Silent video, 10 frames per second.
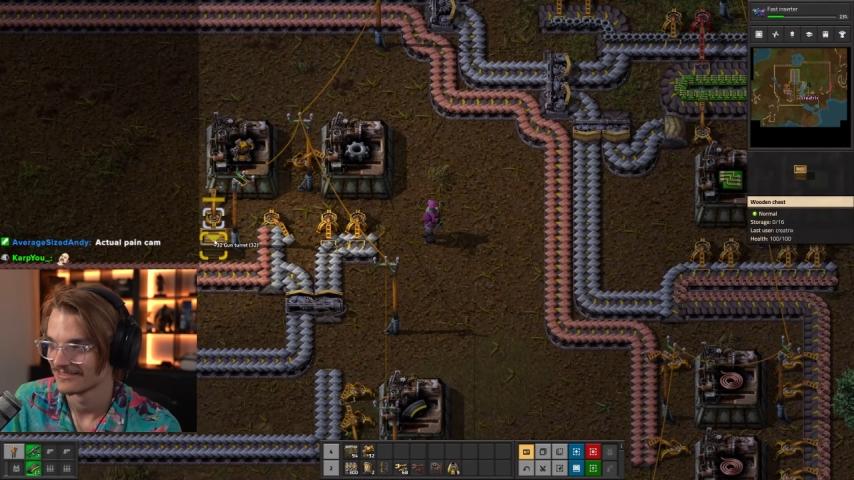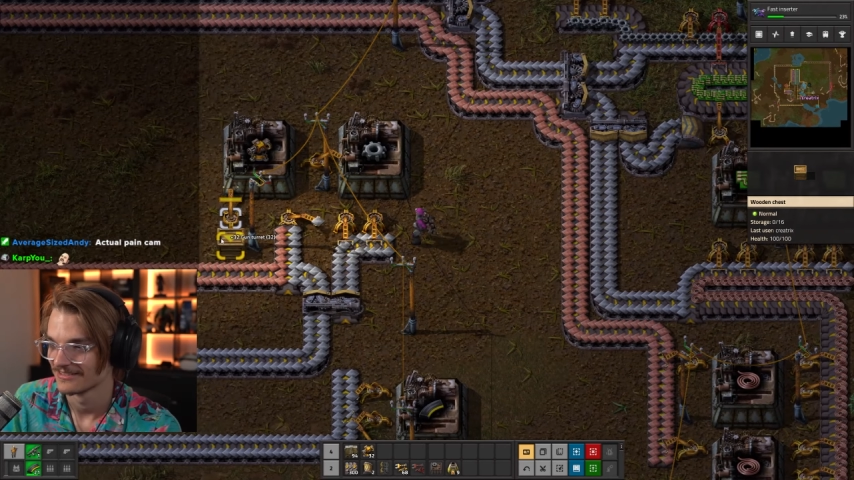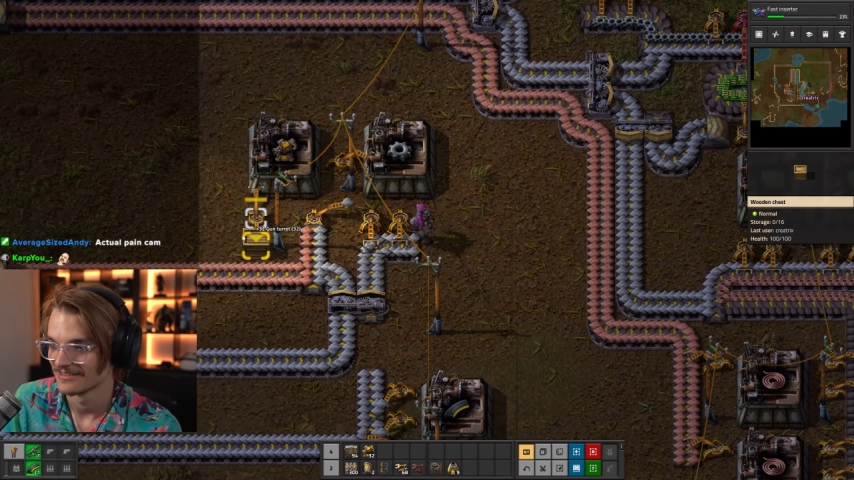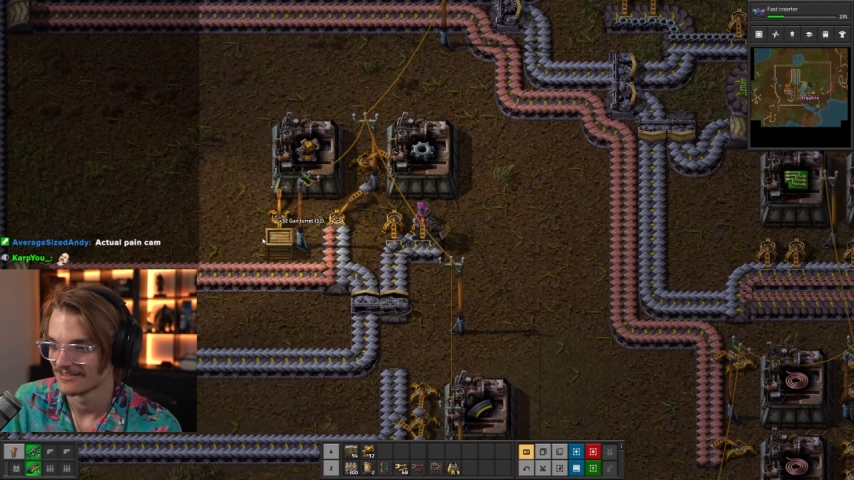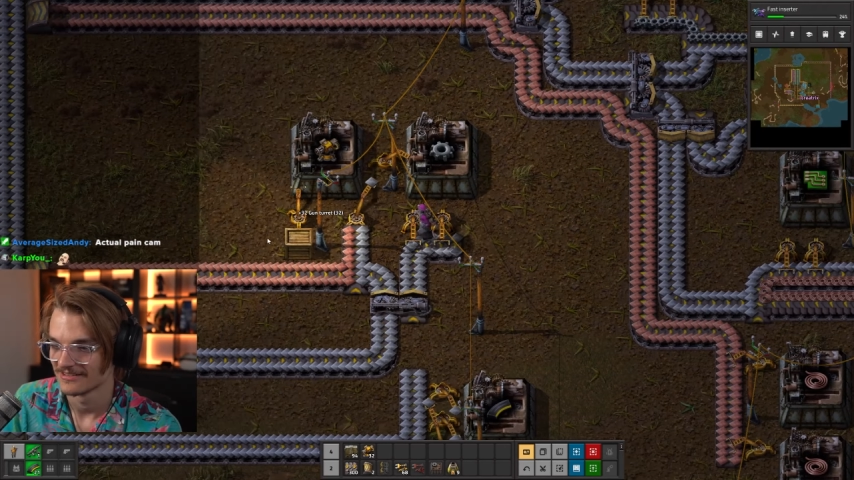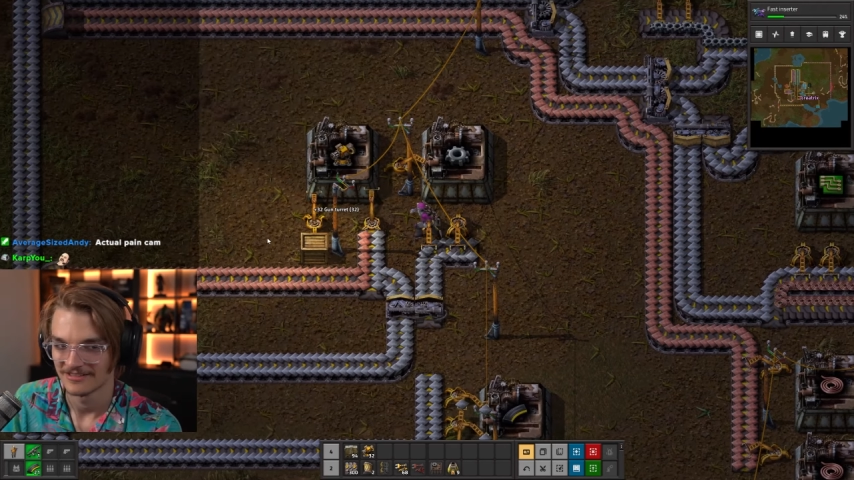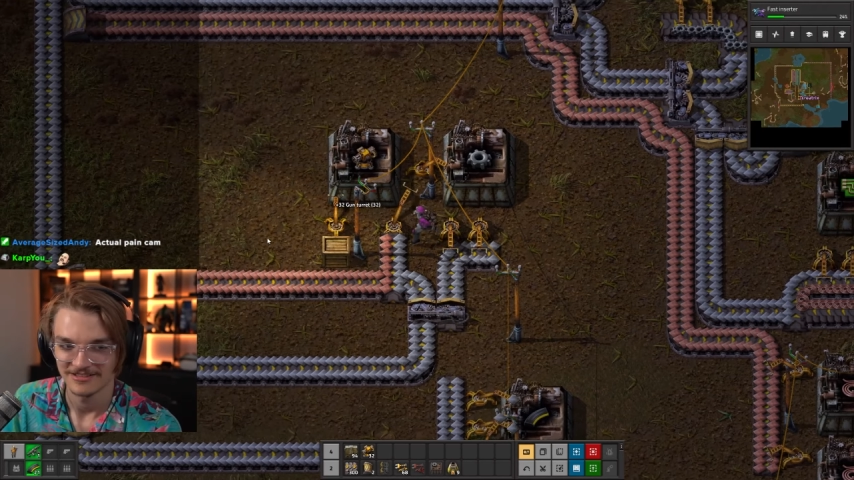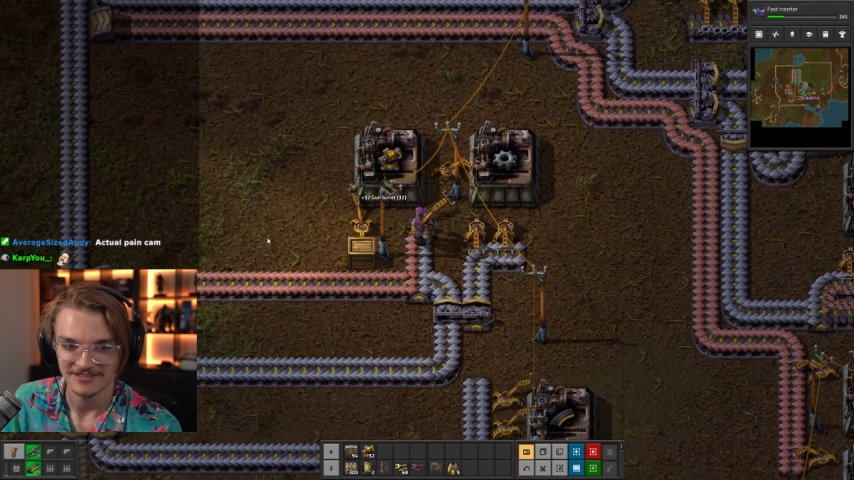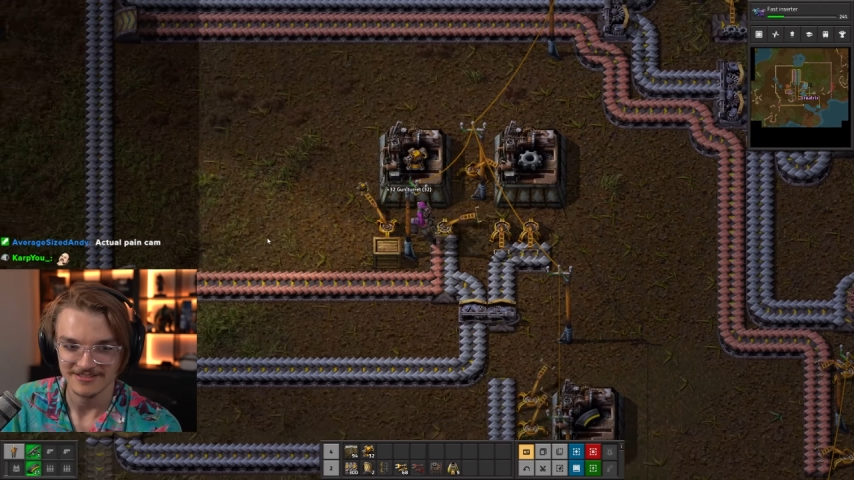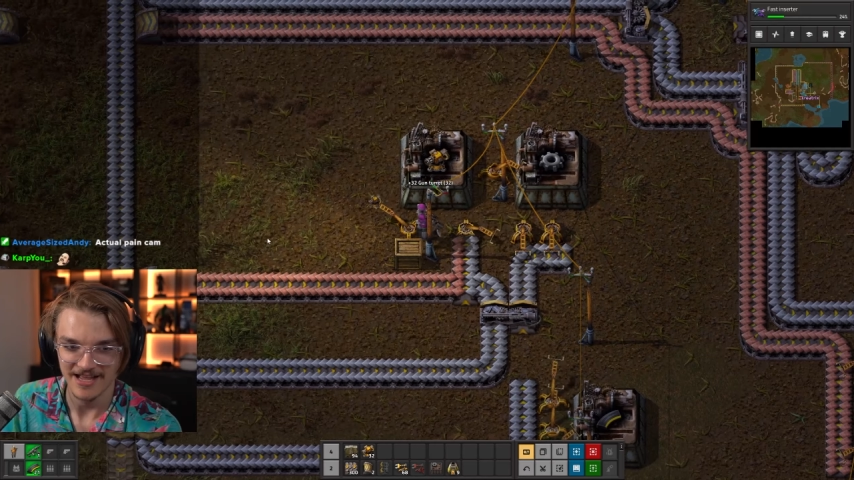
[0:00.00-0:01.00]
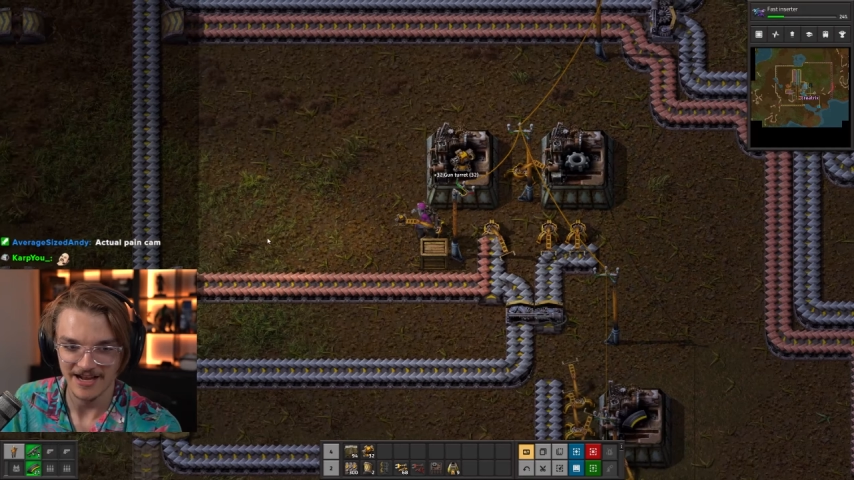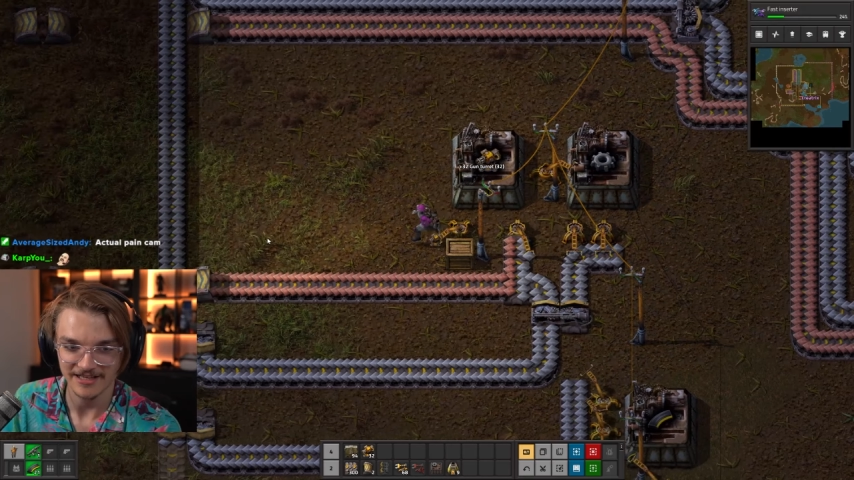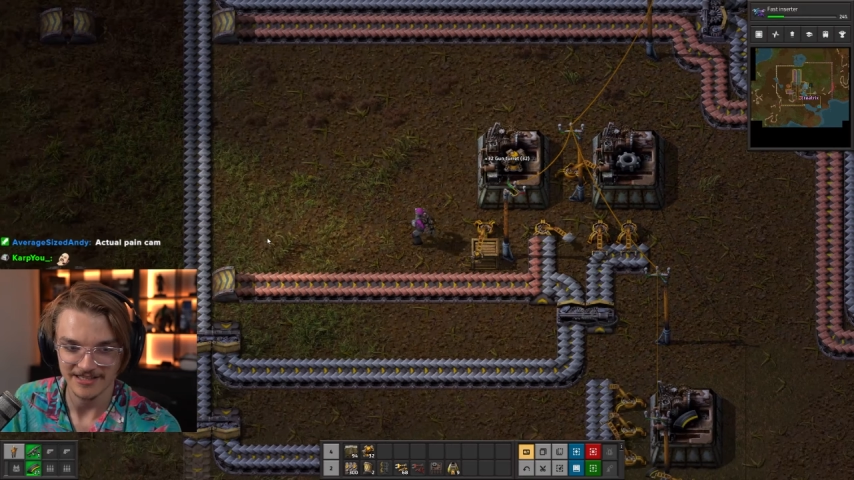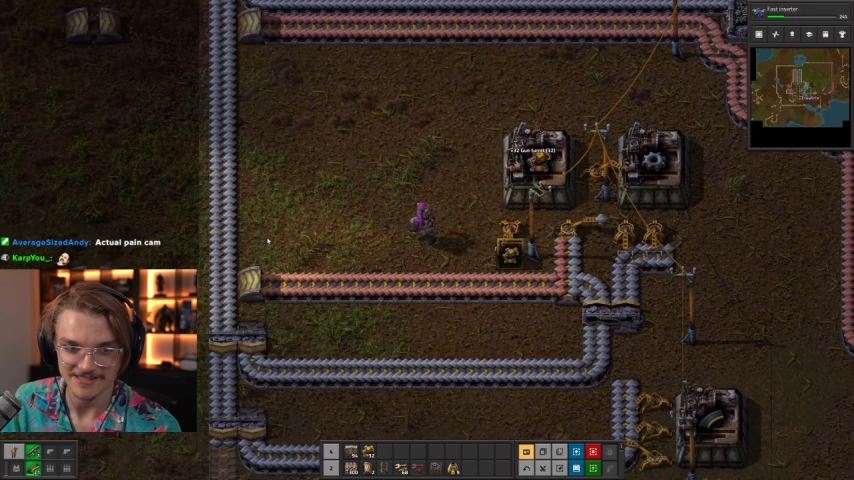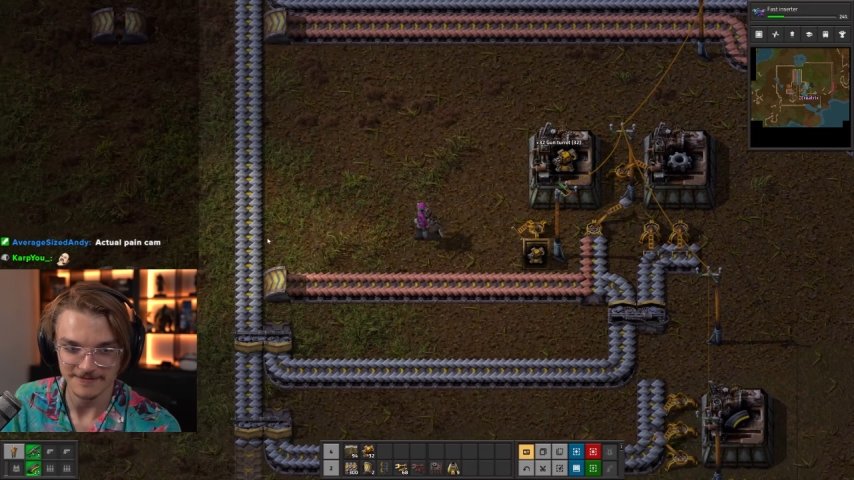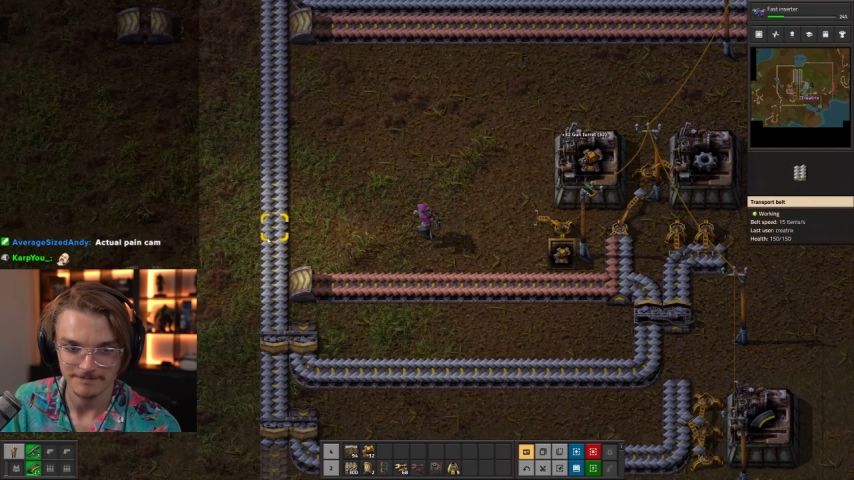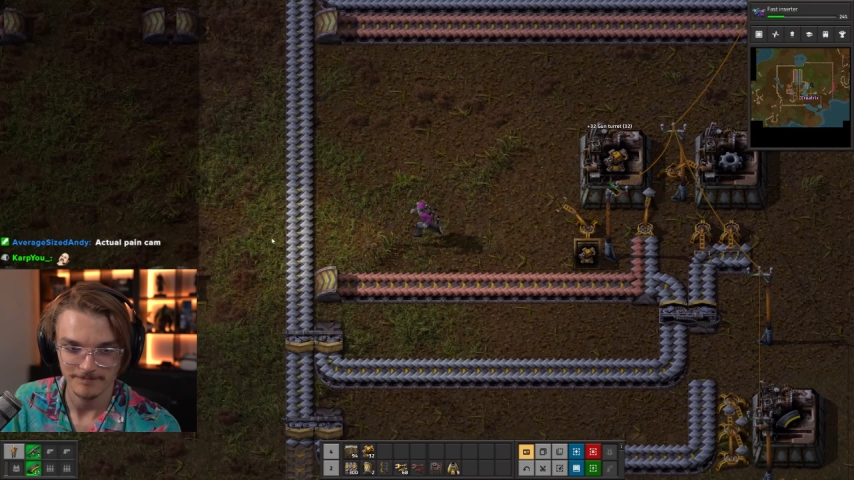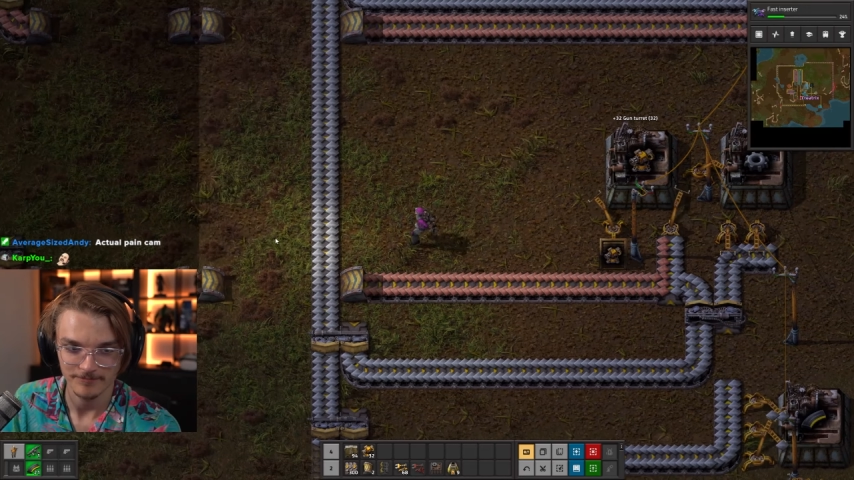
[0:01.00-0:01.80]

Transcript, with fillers: It's agonizing.